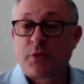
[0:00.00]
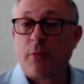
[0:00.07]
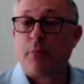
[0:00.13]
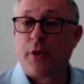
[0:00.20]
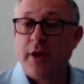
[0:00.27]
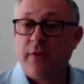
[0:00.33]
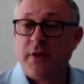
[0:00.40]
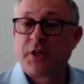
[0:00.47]
from
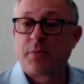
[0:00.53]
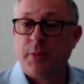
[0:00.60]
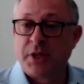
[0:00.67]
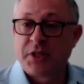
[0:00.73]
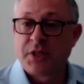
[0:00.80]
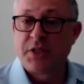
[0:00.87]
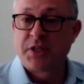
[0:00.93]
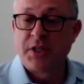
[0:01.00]
previous
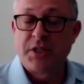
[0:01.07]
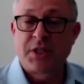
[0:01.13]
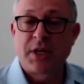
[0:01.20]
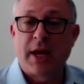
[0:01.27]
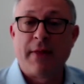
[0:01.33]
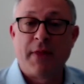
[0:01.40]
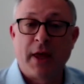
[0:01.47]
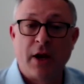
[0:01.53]
businesses,
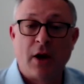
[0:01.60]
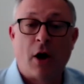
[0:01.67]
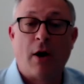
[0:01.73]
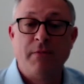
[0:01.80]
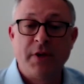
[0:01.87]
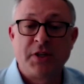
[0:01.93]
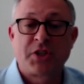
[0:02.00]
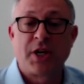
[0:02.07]
and then
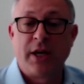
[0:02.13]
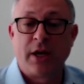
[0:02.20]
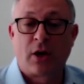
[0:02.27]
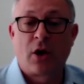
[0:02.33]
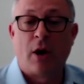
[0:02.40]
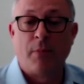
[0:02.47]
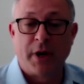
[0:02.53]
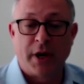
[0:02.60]
obviously a
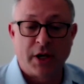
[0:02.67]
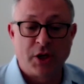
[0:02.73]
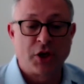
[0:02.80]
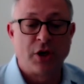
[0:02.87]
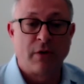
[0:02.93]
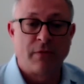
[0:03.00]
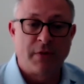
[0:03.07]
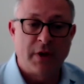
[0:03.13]

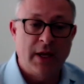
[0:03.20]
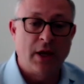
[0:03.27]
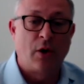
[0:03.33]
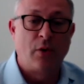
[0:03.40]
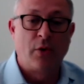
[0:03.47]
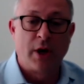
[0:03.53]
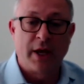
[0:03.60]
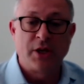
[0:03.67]
combination of EO
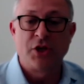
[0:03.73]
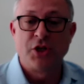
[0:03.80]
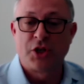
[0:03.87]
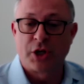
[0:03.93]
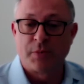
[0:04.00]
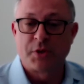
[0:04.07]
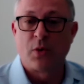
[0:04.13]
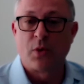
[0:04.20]

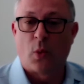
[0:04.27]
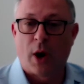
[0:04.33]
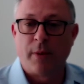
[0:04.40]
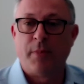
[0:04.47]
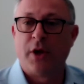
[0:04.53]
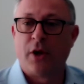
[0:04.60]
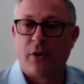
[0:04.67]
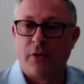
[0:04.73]
relationships hmm. yeah. and
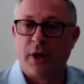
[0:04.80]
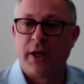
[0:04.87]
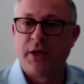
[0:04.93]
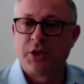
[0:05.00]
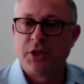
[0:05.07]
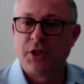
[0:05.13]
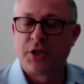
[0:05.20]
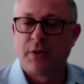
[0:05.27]
YPO
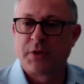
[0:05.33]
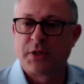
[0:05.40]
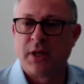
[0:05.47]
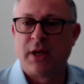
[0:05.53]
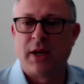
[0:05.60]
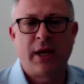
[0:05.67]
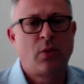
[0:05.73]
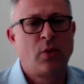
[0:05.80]
relationships.
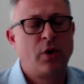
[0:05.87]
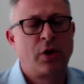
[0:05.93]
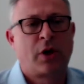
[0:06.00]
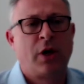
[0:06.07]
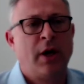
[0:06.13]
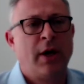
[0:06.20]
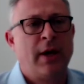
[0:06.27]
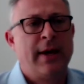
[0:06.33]
Yeah. Network
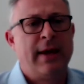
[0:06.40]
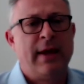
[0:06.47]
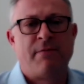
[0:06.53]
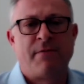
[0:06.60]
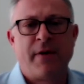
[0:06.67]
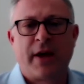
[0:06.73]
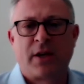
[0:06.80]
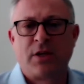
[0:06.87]

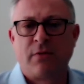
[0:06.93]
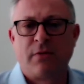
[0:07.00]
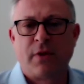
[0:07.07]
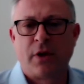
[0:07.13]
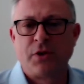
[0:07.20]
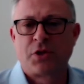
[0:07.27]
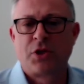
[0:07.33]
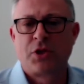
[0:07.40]
effect of
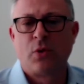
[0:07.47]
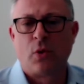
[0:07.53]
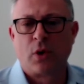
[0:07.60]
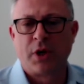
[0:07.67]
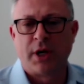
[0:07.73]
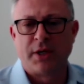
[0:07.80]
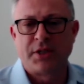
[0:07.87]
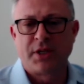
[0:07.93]
those two
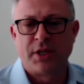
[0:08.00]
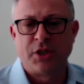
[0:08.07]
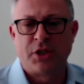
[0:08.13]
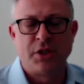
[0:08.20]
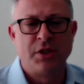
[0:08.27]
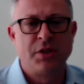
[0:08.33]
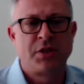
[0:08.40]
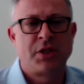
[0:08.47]

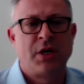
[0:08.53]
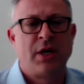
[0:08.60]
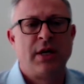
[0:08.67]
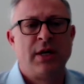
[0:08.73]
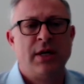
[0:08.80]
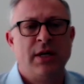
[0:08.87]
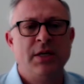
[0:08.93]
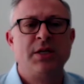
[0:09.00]
organizations
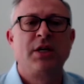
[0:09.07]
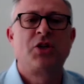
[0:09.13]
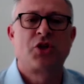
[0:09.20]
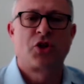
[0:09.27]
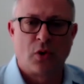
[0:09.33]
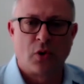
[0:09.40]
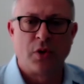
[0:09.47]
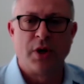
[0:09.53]
is
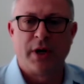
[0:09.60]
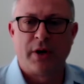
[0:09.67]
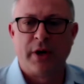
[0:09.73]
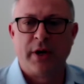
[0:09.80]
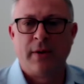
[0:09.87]
extraordinary.